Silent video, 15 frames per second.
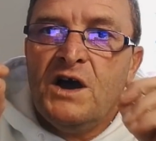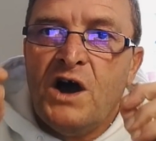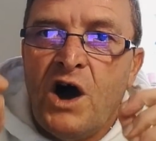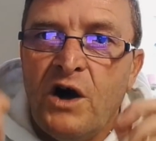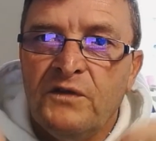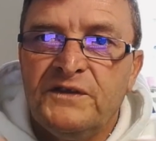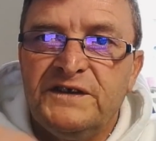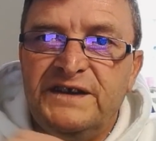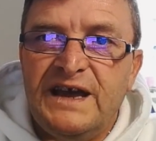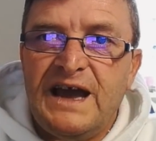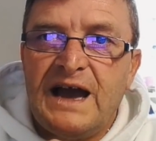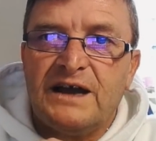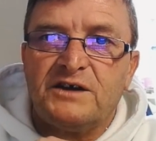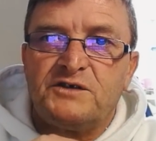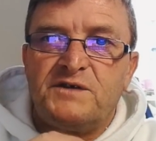On the day
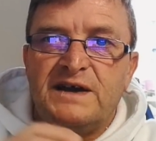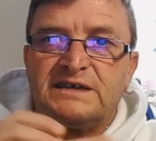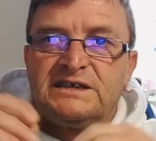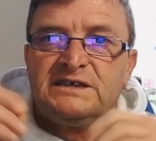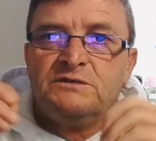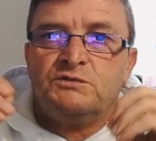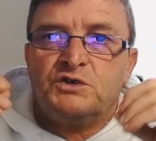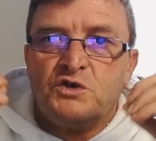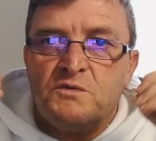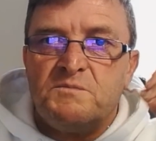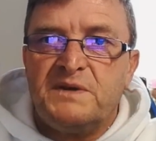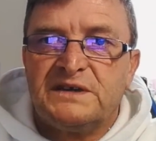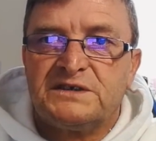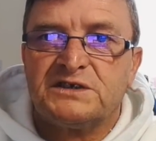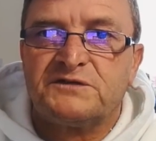I got arrested, they were doing
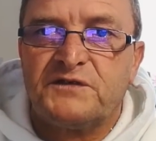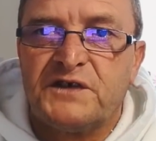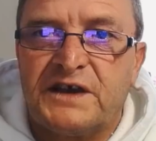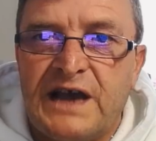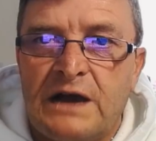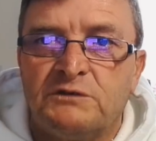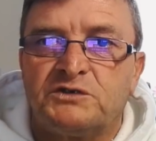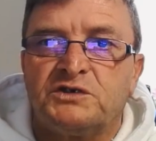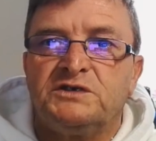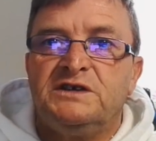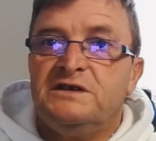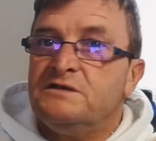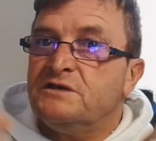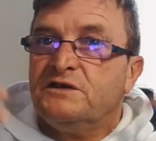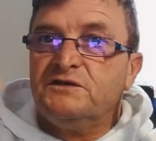business for the council.
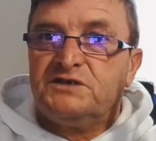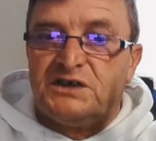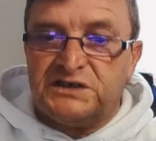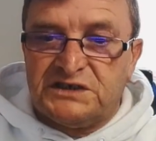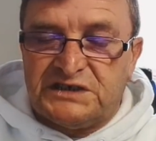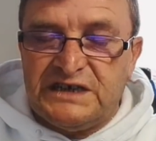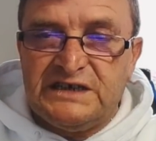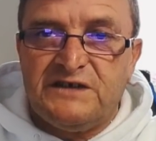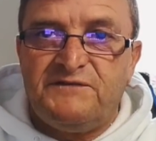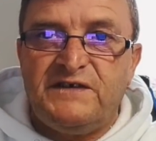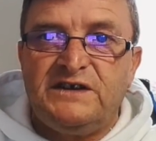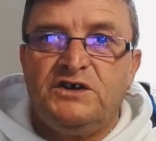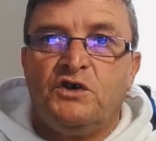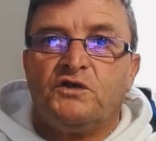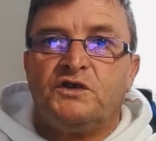You can see the
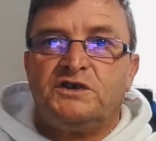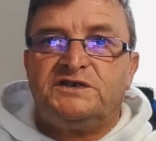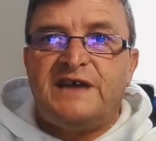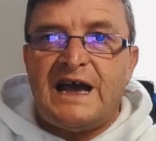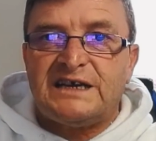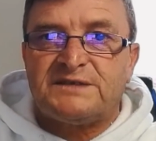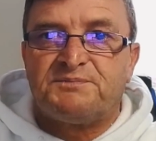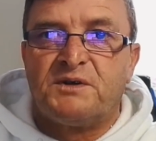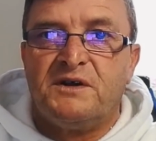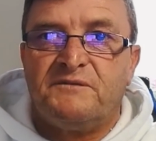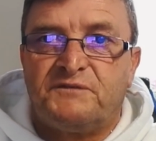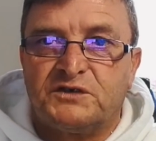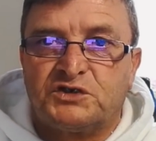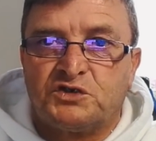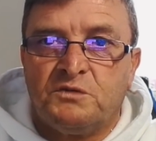video. They're desperate
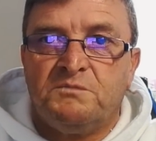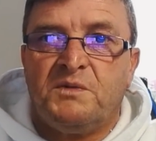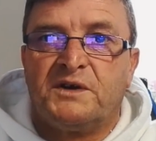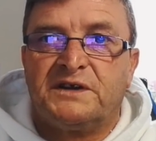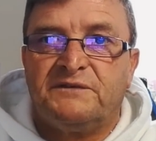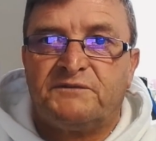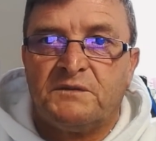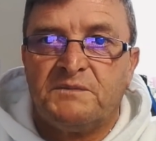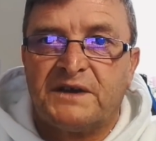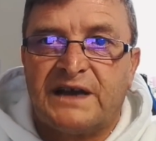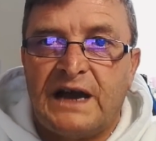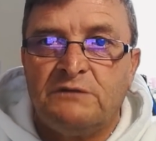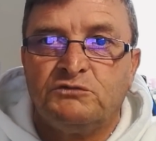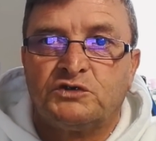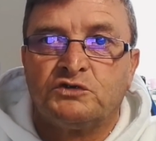for somebody from the
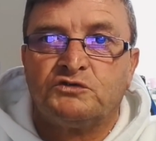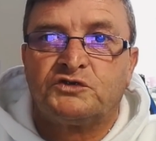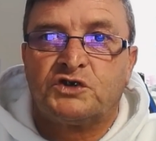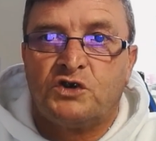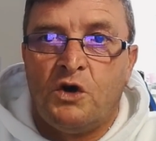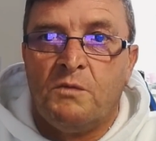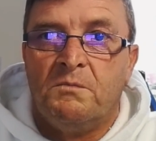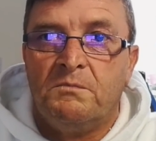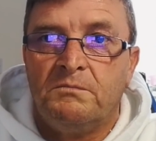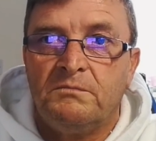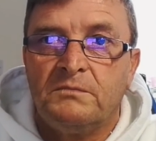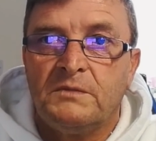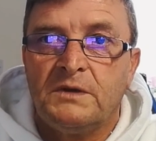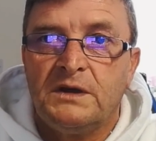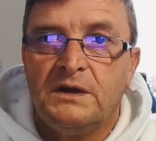council to come
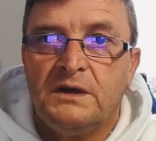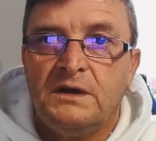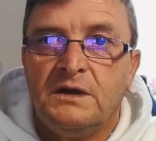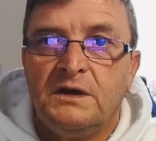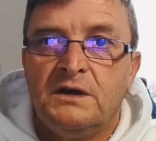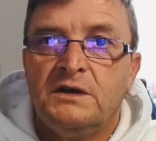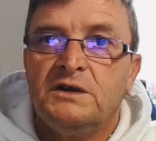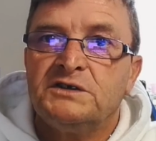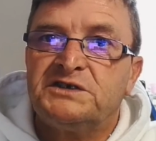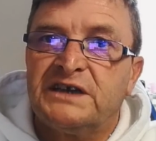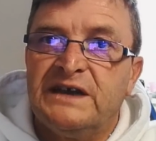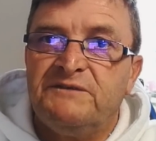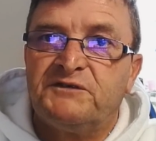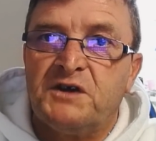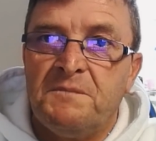to
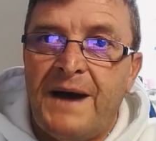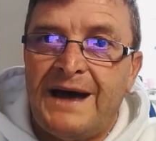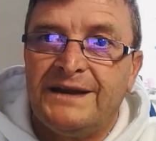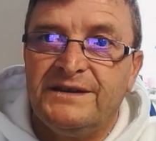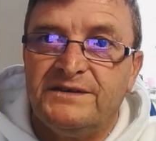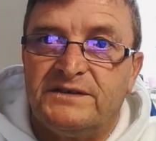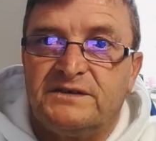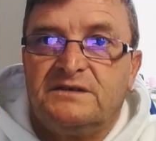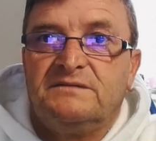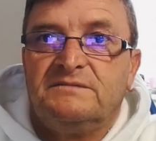give command.